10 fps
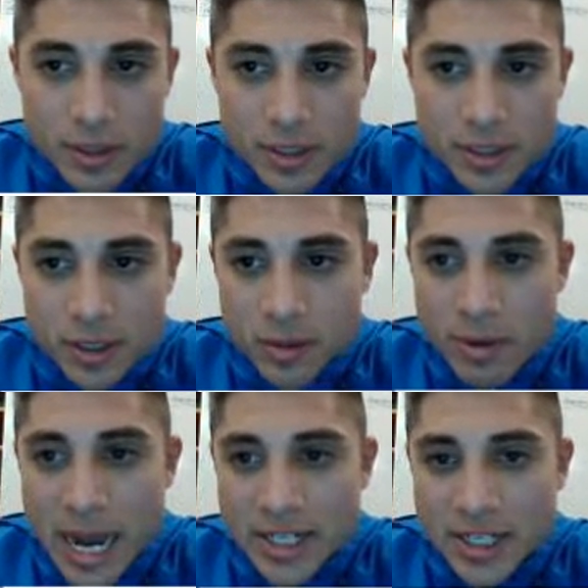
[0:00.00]
let's go
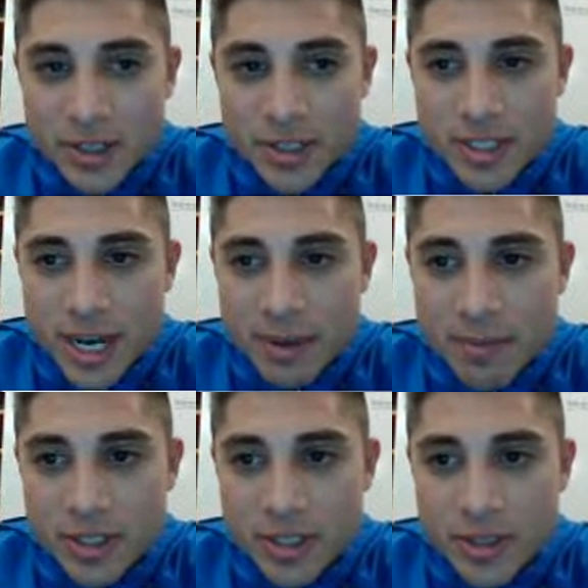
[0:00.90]
back to your
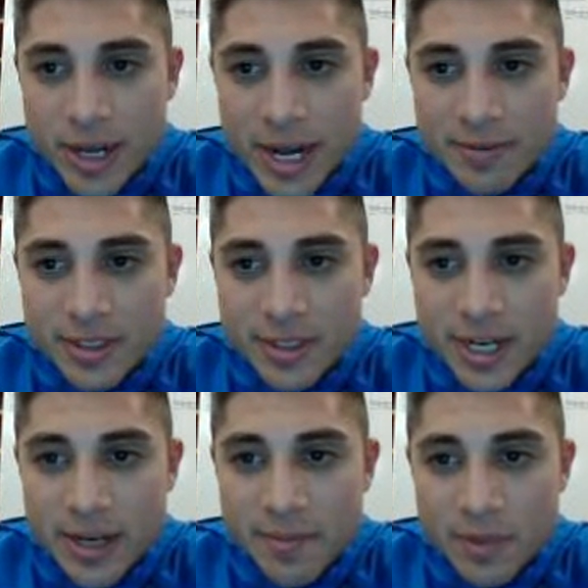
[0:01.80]
assignment that you have
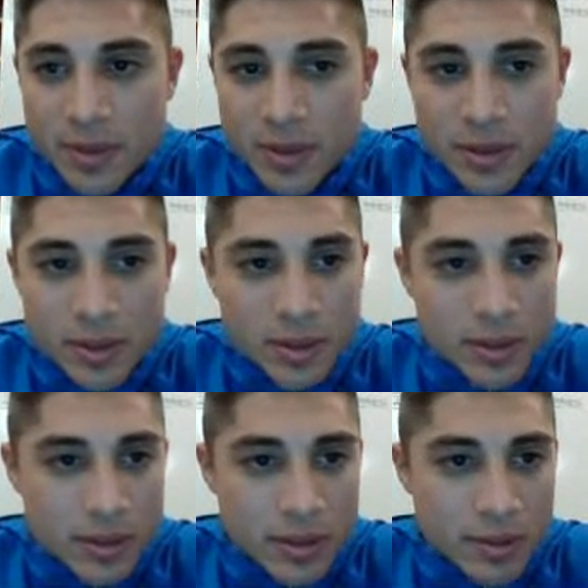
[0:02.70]
today.
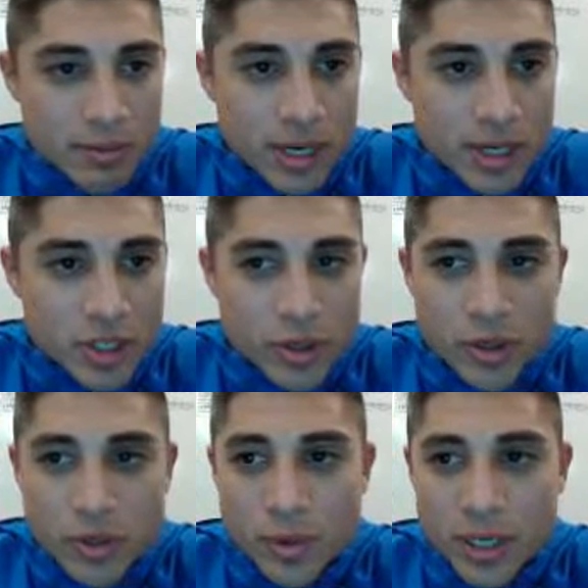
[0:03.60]
Make sure
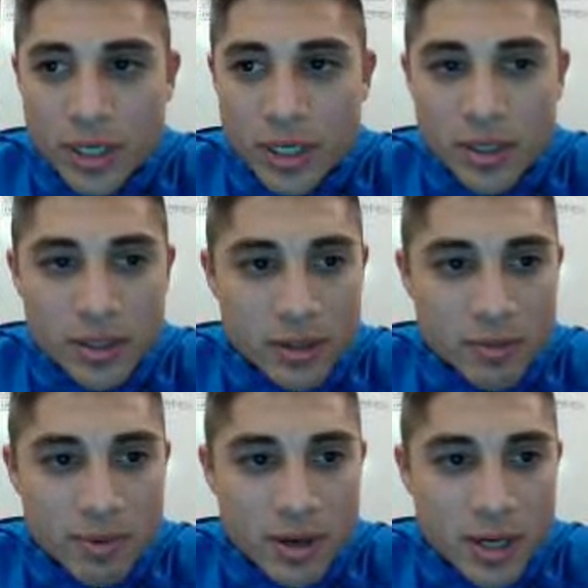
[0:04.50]
you read
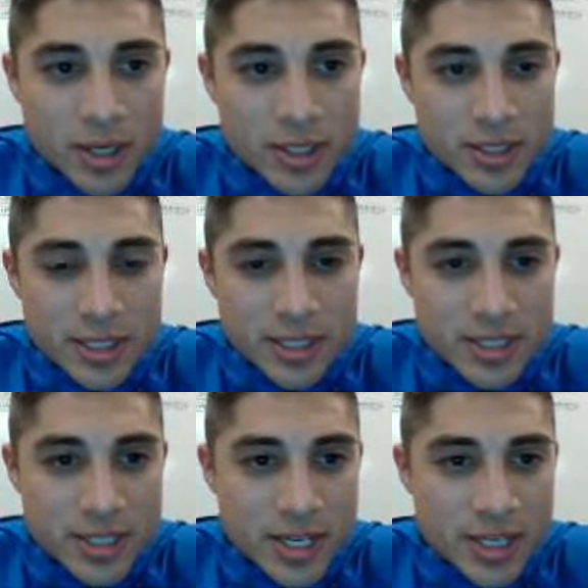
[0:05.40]
the part that
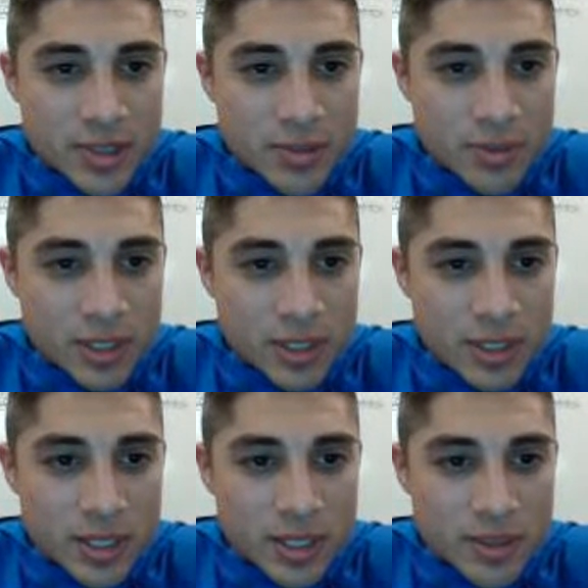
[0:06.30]
says read
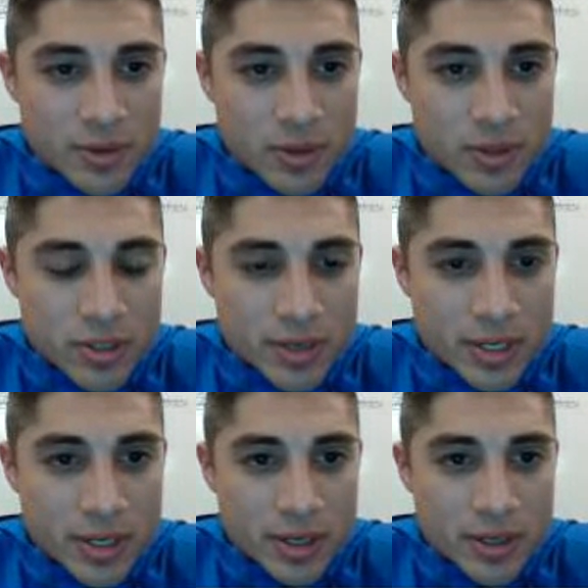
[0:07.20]
this, of course,
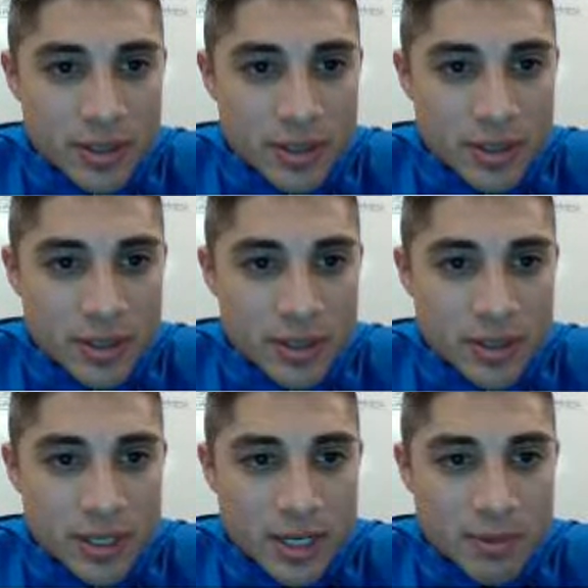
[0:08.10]
right here.
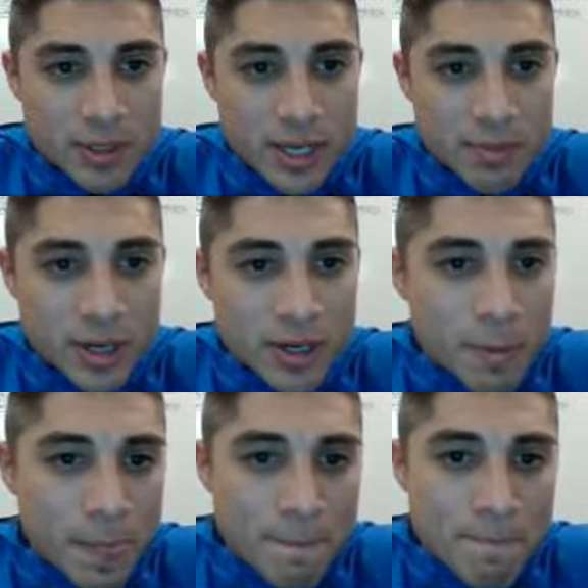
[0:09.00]
Okay, read that part.